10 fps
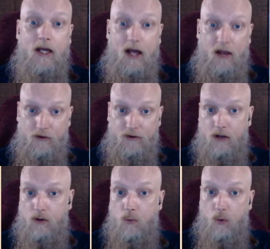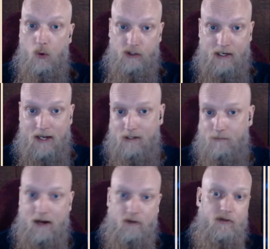As I said, the
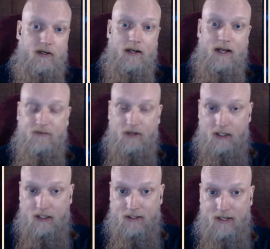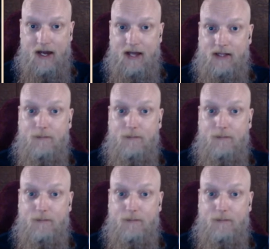water-land boundary, living and the dead, the